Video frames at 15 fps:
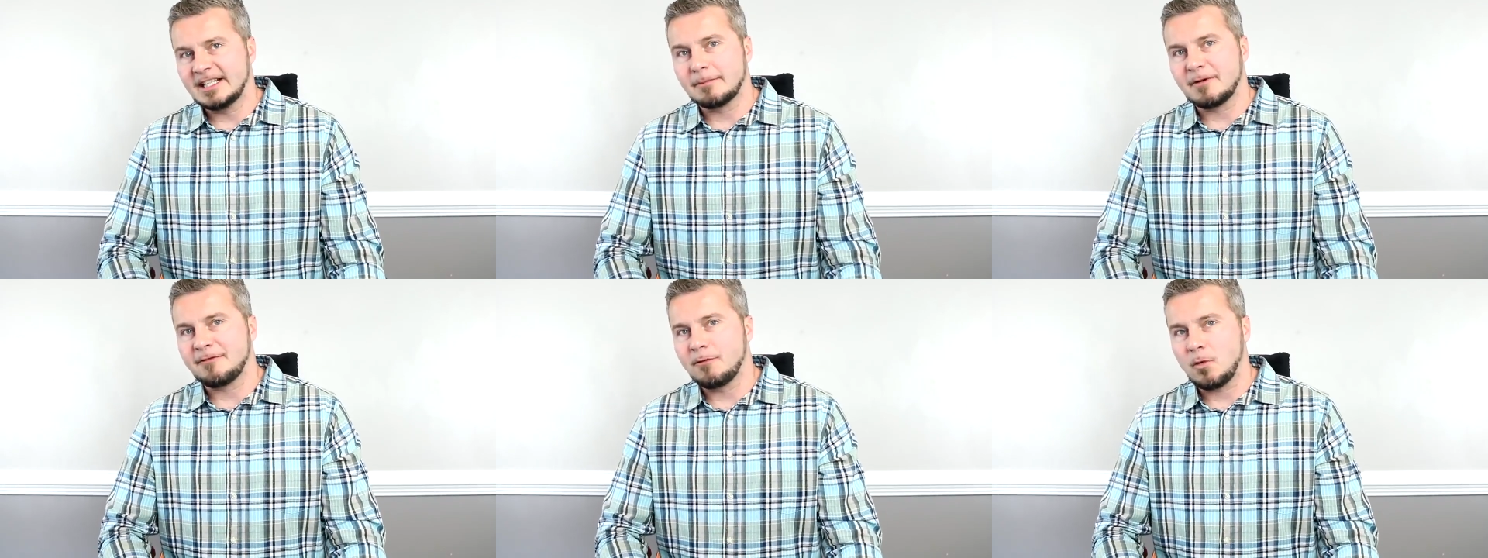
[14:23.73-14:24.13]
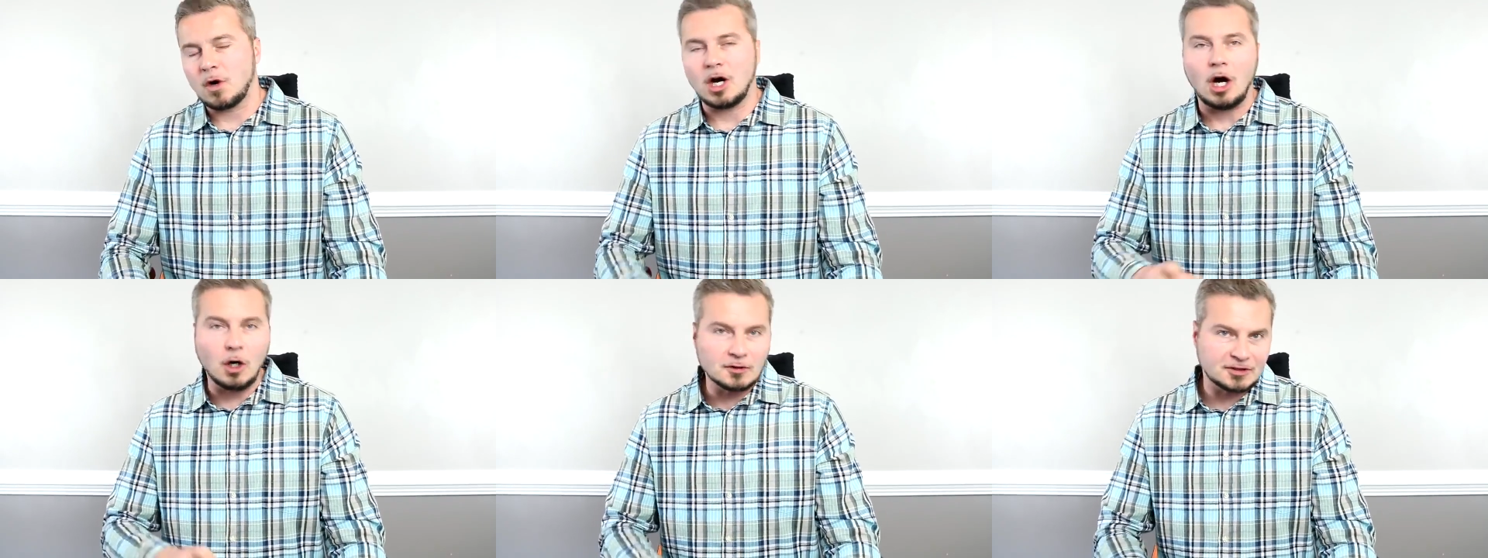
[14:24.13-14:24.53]
in at number
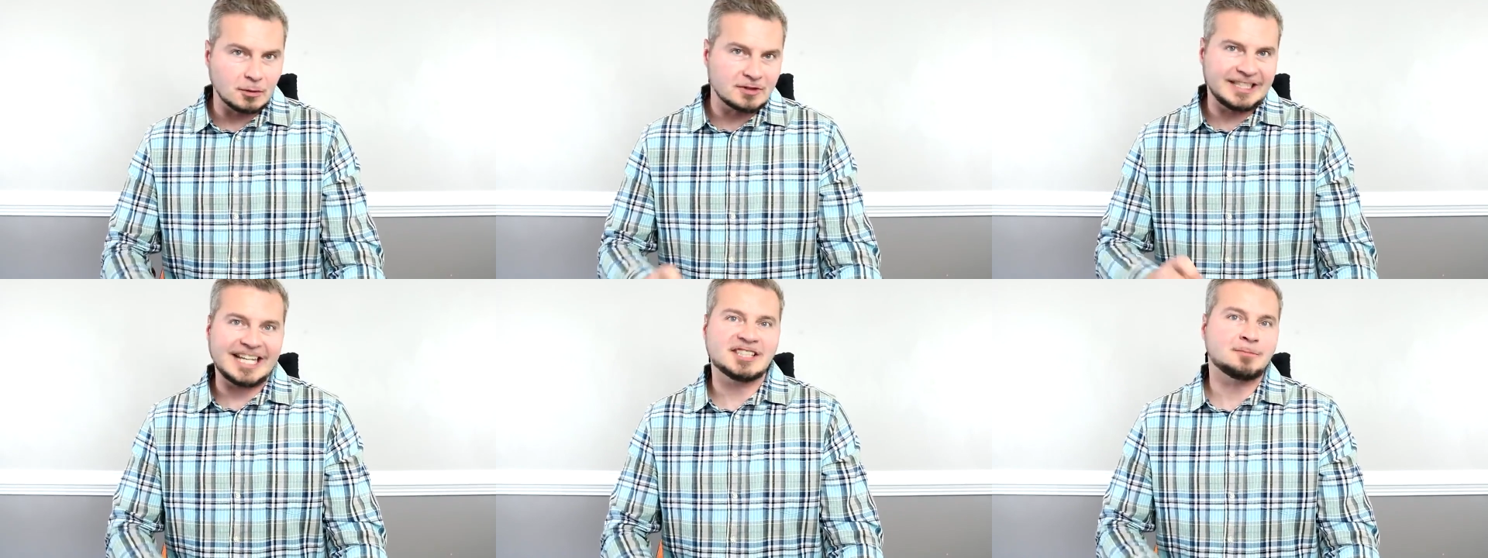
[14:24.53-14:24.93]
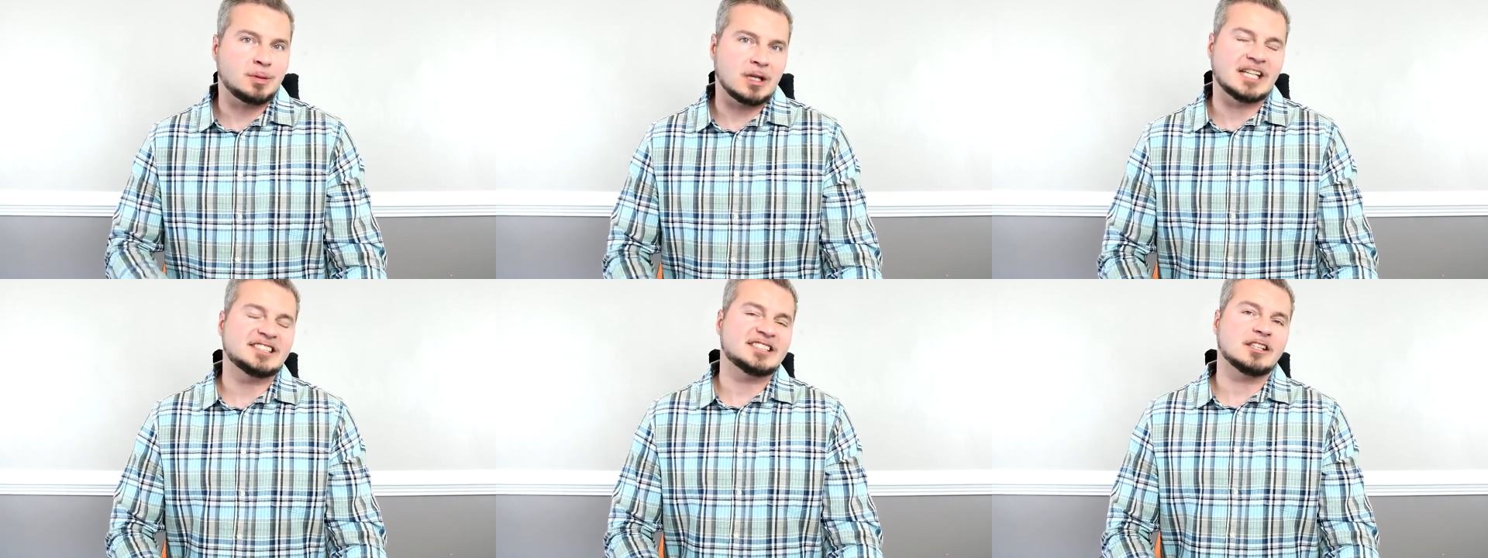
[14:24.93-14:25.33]
4 also takes
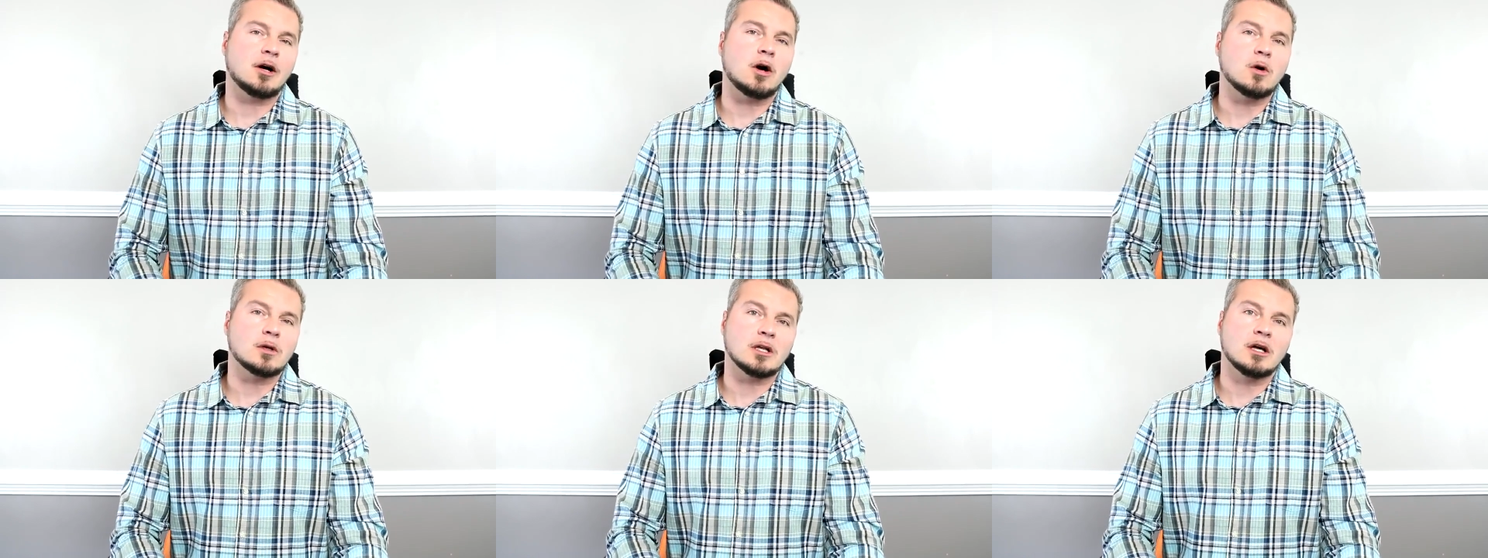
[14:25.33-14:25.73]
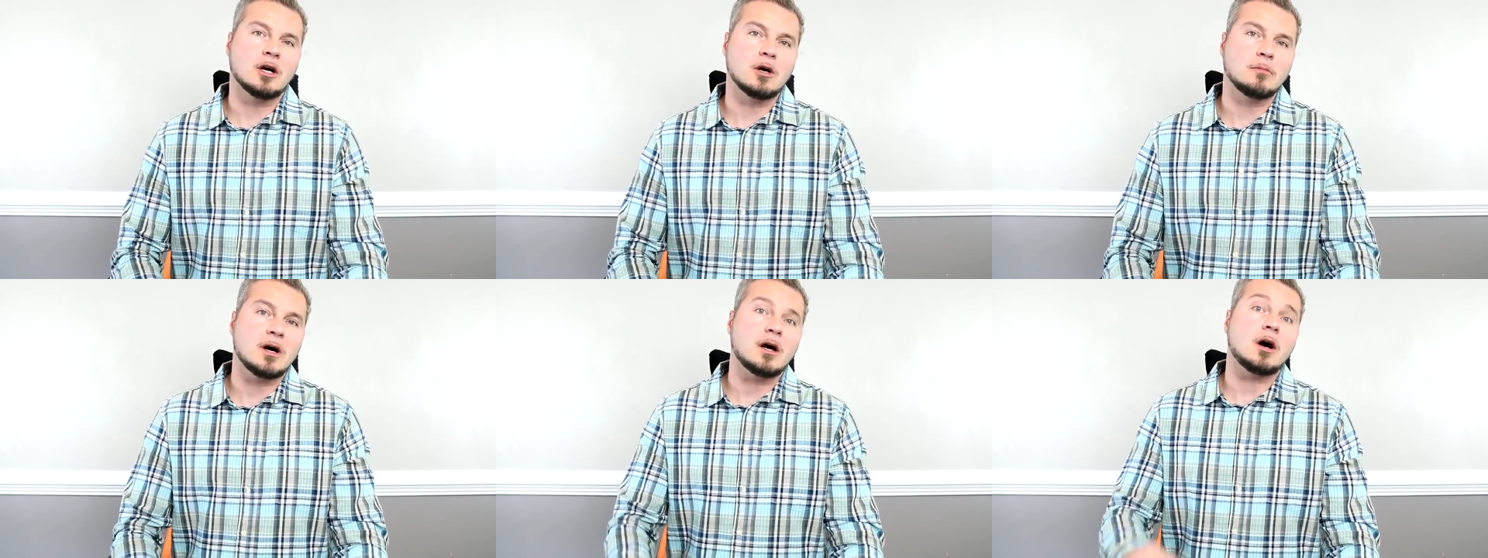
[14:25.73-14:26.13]
place in
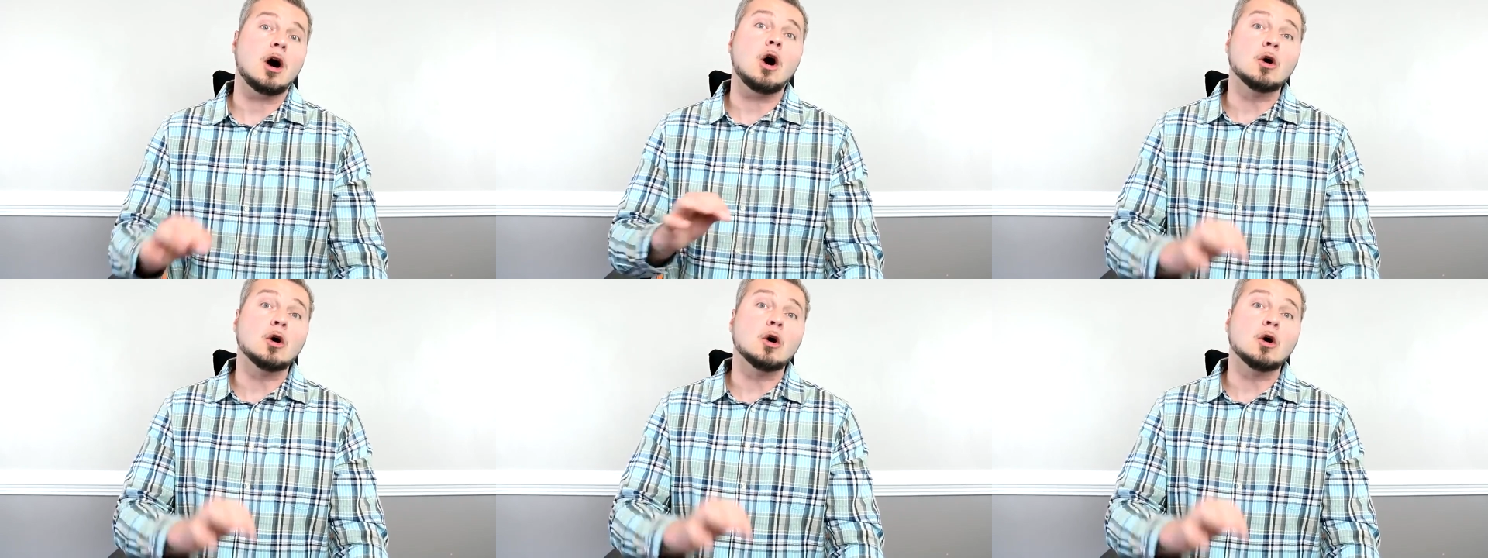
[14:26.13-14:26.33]
Oklahoma,